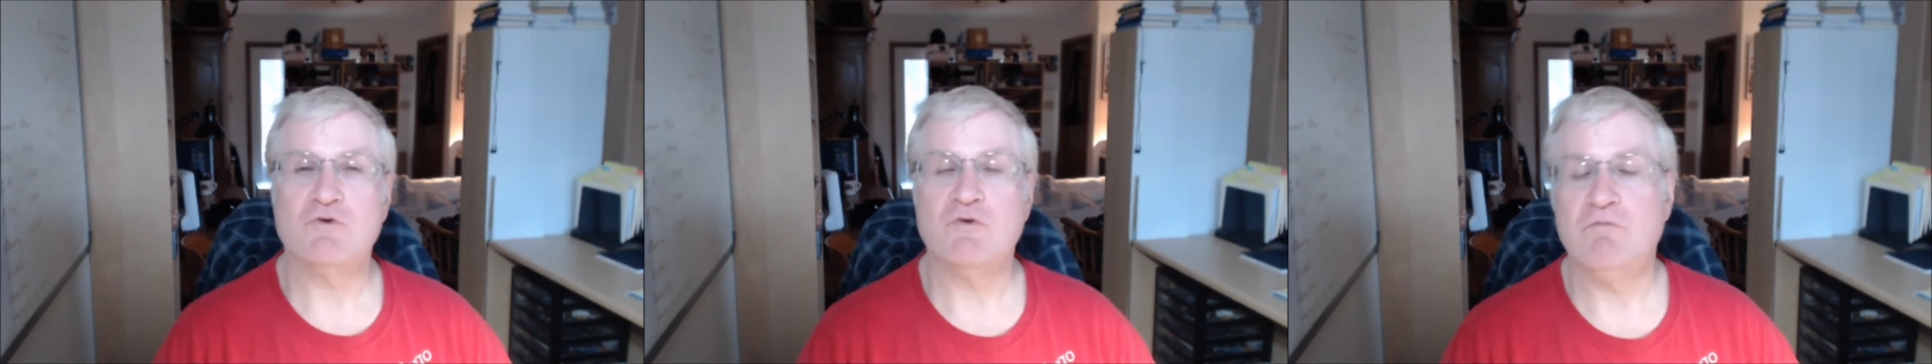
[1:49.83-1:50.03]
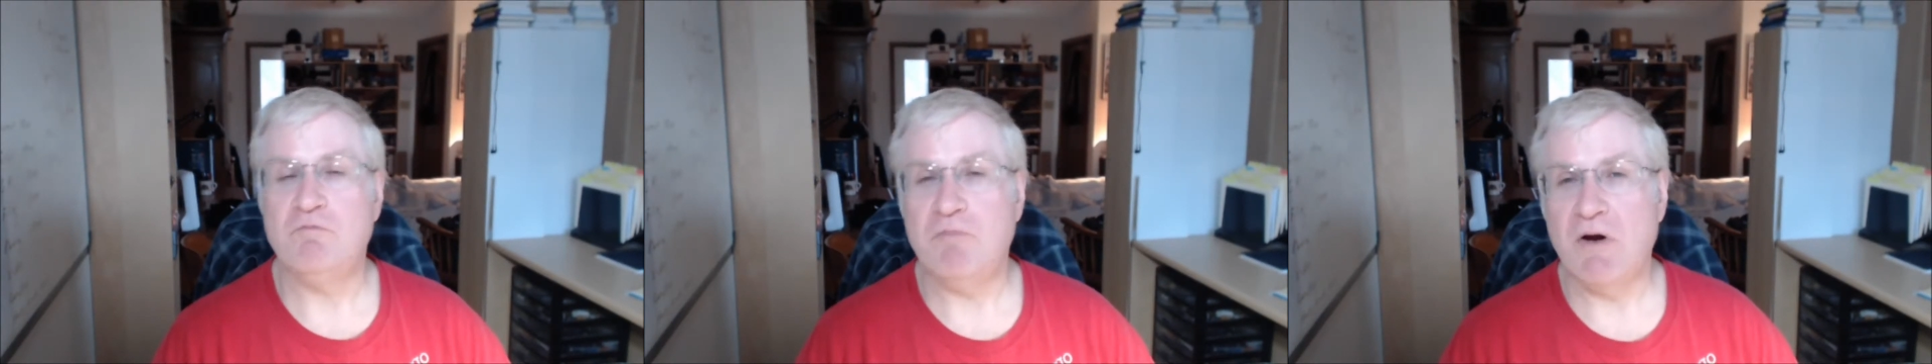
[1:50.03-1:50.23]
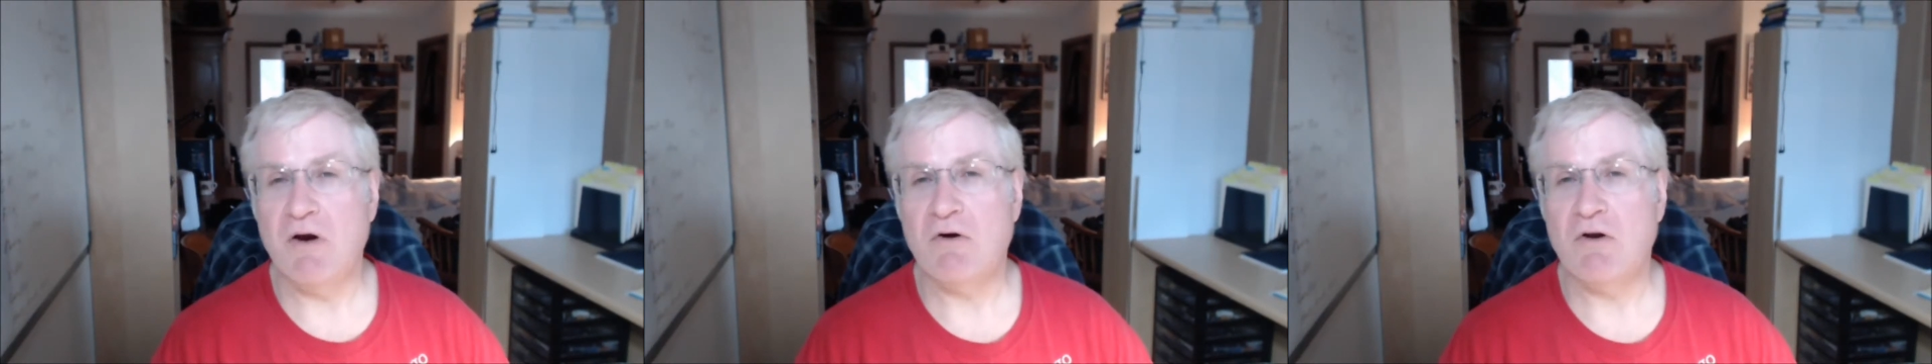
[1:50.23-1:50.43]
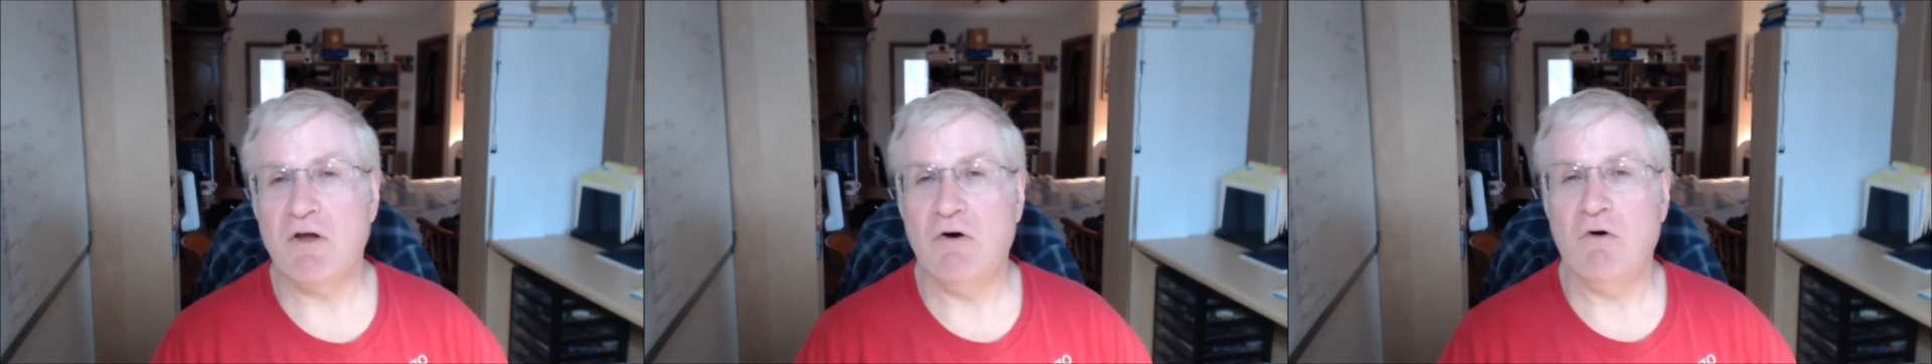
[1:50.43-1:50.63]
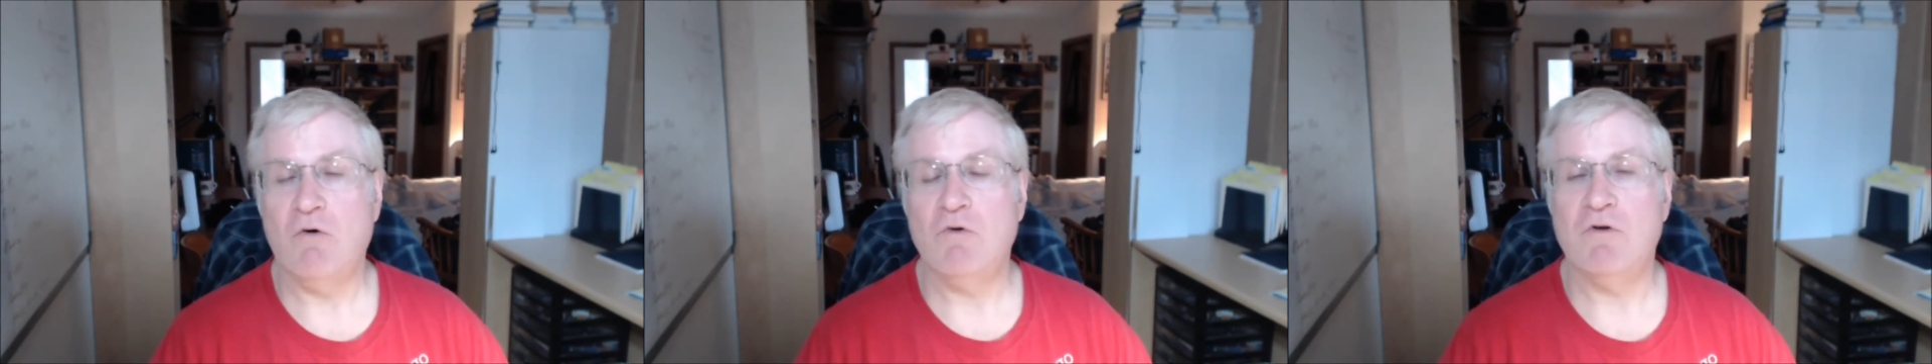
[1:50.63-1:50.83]
would barely
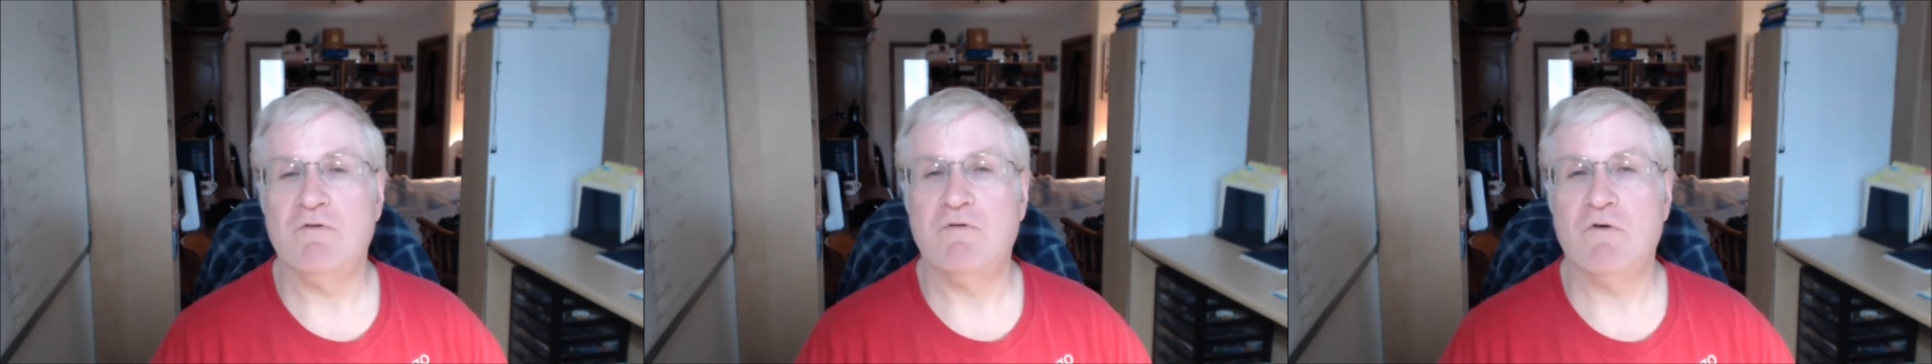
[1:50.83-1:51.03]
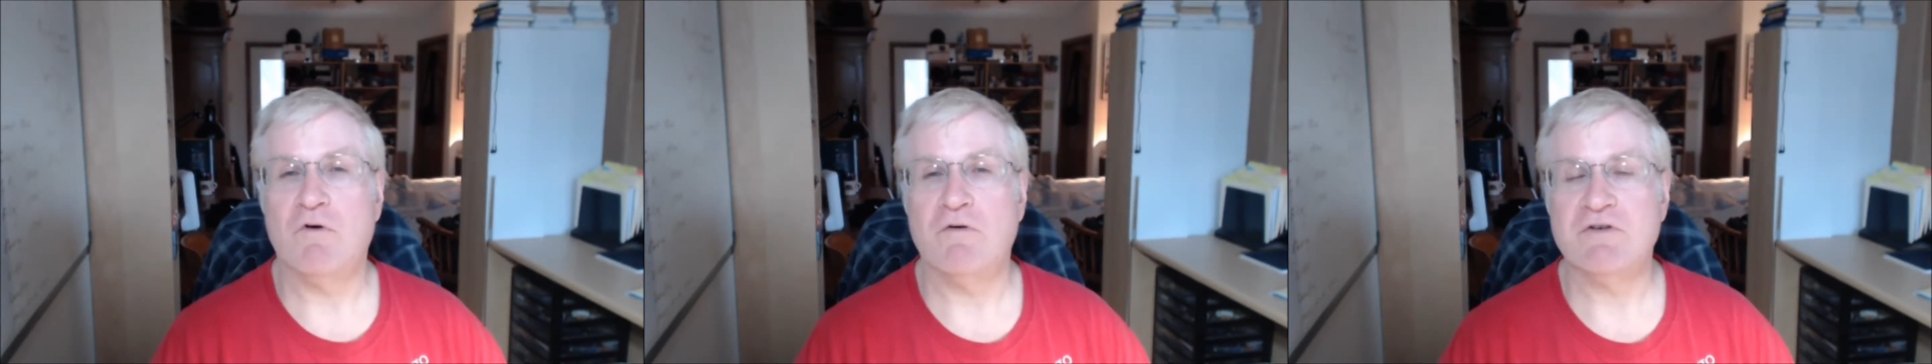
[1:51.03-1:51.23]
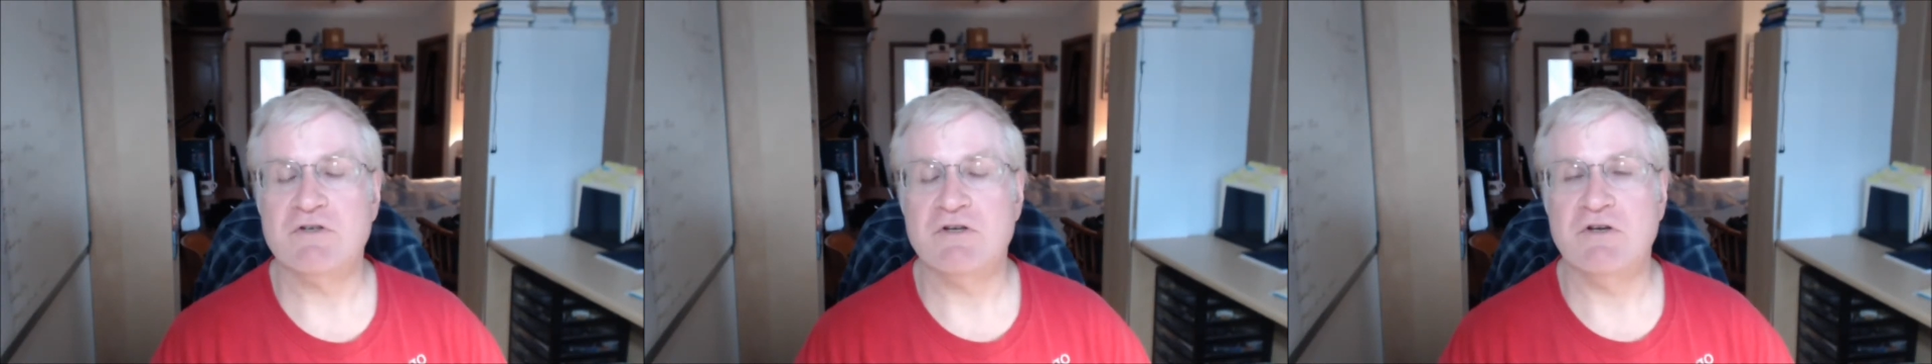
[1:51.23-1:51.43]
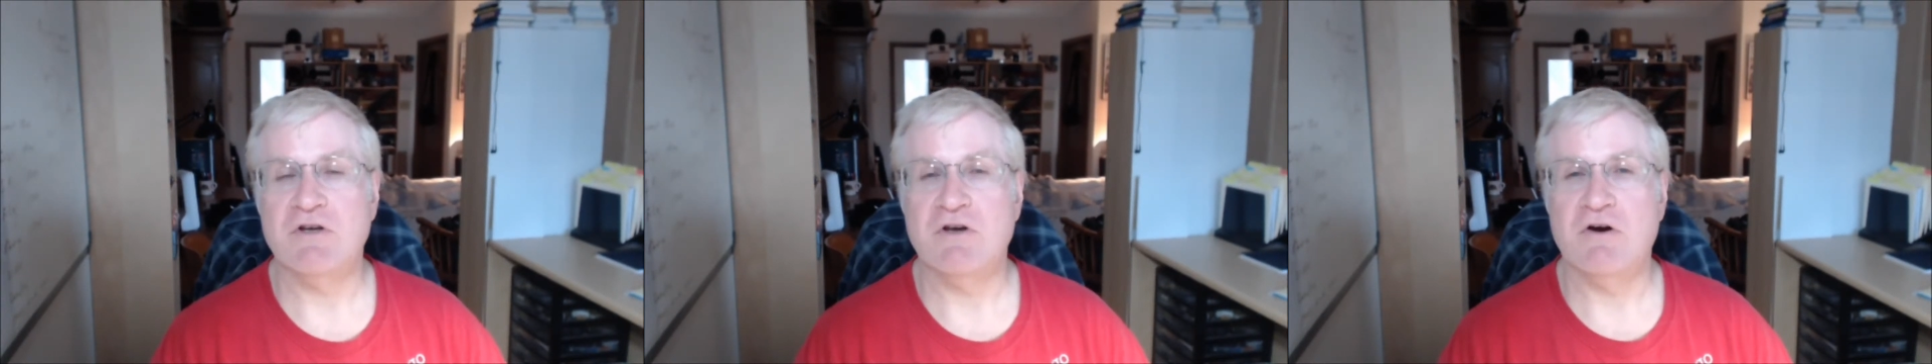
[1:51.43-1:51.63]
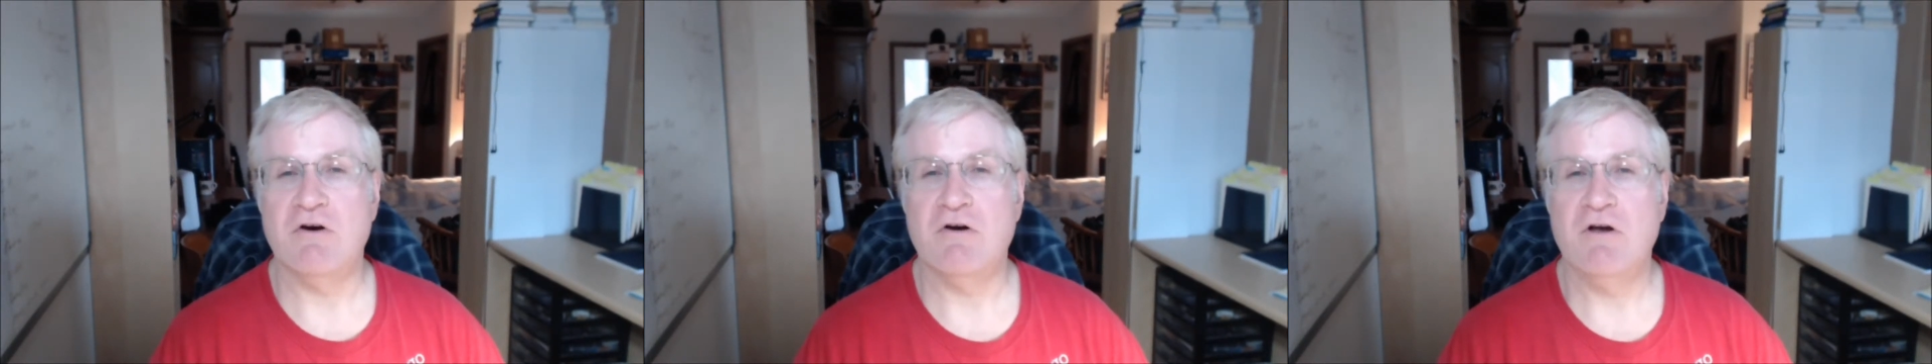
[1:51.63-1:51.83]
hold the four of us in
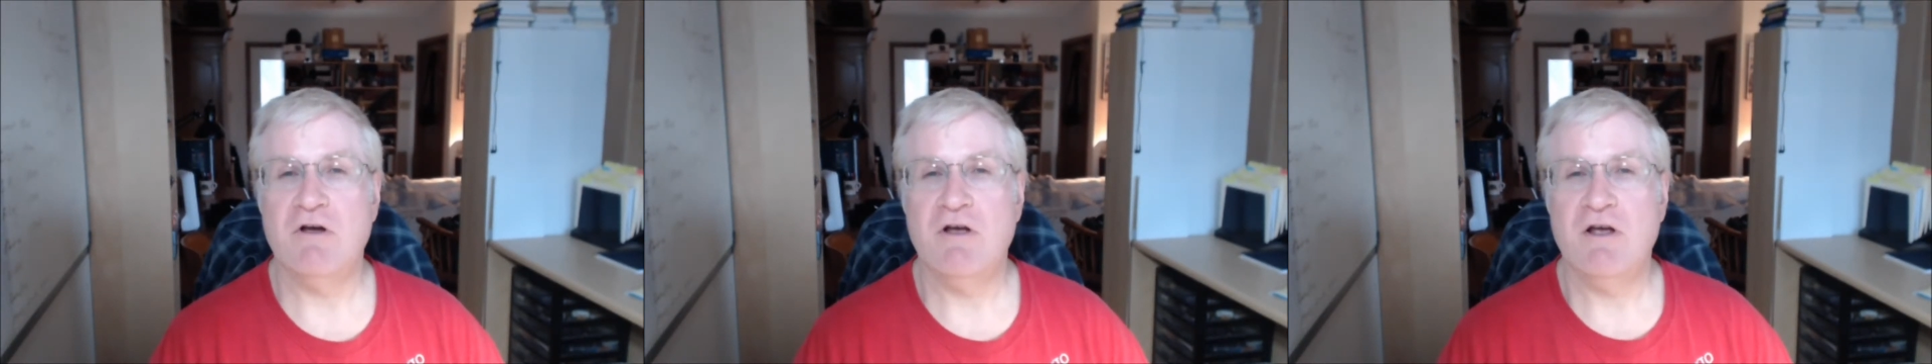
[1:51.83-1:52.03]
gear,